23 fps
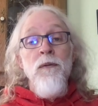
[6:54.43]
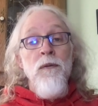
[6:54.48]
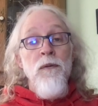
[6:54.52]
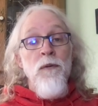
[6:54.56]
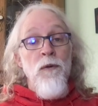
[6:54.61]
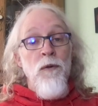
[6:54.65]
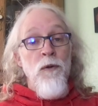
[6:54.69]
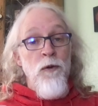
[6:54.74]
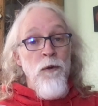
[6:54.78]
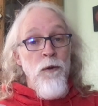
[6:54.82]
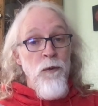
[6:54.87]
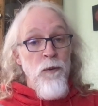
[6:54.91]

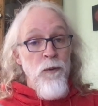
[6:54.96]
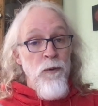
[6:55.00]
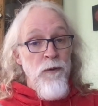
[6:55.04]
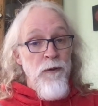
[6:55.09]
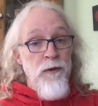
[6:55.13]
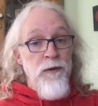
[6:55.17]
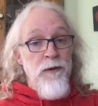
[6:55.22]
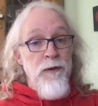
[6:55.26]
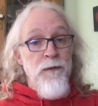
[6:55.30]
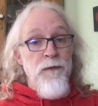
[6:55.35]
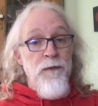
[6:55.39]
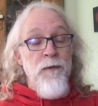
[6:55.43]
Who are the
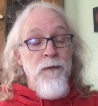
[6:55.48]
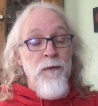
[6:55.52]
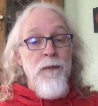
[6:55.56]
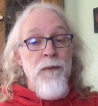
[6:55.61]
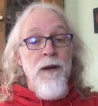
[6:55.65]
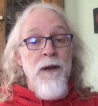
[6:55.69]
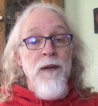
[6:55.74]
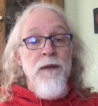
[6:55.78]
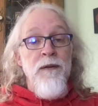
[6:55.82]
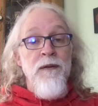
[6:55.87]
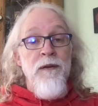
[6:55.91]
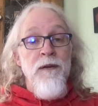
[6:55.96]
different
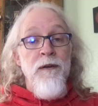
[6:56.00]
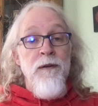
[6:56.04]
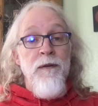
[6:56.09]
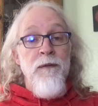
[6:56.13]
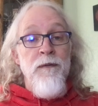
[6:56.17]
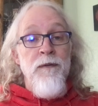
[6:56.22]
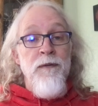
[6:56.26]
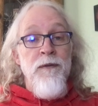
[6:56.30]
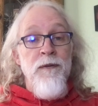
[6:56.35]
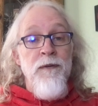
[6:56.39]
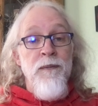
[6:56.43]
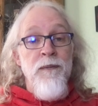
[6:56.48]

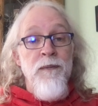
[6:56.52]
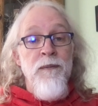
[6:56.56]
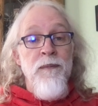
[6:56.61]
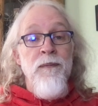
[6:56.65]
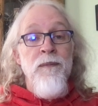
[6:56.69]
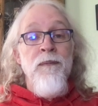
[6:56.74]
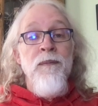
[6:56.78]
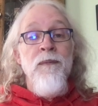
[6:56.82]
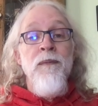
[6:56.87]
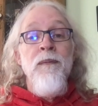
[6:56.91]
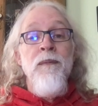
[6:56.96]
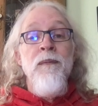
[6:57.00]
relatives?
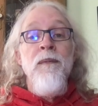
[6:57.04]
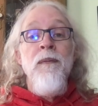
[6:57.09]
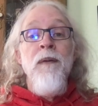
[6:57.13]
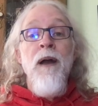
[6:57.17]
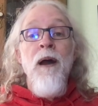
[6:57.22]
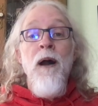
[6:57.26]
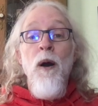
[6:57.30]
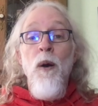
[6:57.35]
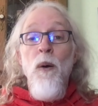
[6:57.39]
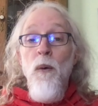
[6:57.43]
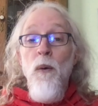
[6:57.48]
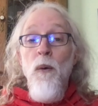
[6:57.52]

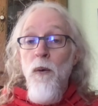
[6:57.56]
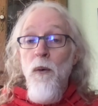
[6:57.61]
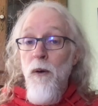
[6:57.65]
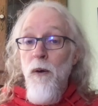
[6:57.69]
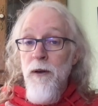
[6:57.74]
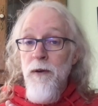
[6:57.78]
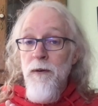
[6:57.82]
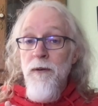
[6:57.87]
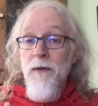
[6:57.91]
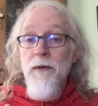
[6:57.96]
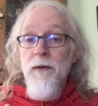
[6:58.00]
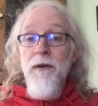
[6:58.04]

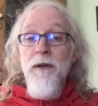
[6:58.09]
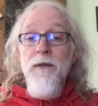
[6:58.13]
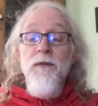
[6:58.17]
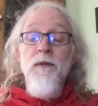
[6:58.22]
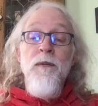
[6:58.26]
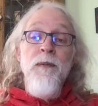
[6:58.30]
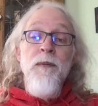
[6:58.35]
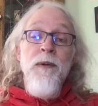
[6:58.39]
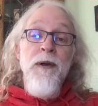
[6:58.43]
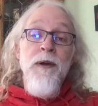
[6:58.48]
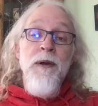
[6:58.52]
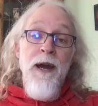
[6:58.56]
What are their
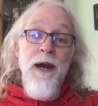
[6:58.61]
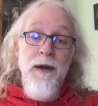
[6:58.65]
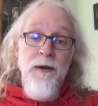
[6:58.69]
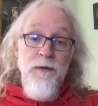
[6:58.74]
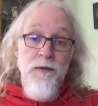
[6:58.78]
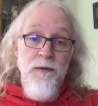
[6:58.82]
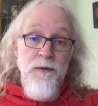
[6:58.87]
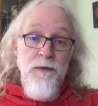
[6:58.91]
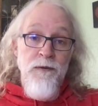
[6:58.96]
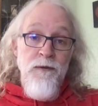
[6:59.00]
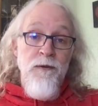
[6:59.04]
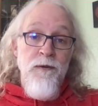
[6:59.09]
different
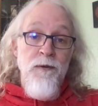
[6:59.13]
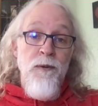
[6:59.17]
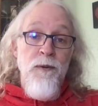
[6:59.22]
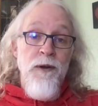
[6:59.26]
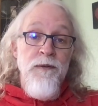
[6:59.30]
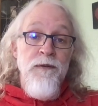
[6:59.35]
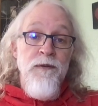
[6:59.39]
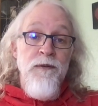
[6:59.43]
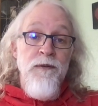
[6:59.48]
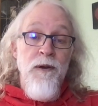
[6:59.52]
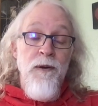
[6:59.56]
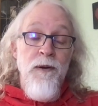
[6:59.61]
reactions to
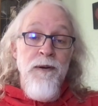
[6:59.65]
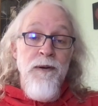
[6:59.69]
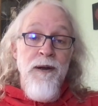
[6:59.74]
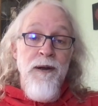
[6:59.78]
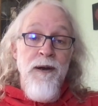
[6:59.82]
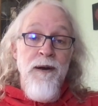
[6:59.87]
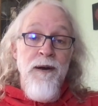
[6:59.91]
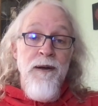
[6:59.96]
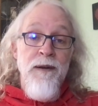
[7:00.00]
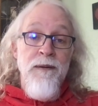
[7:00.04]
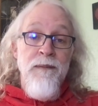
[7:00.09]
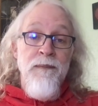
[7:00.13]
what's going
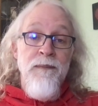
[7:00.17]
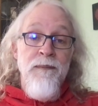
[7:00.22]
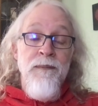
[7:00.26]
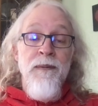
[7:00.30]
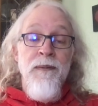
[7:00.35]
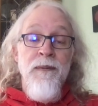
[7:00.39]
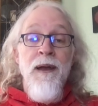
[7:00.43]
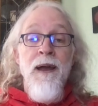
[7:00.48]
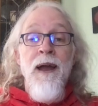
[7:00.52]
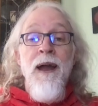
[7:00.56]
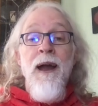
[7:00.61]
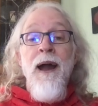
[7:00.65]
on?
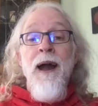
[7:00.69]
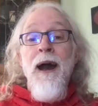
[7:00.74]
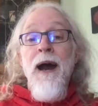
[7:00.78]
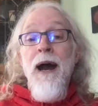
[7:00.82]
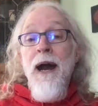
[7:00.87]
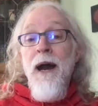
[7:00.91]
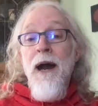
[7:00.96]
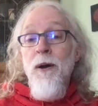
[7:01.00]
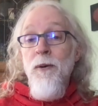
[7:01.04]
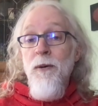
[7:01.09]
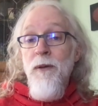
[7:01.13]
How are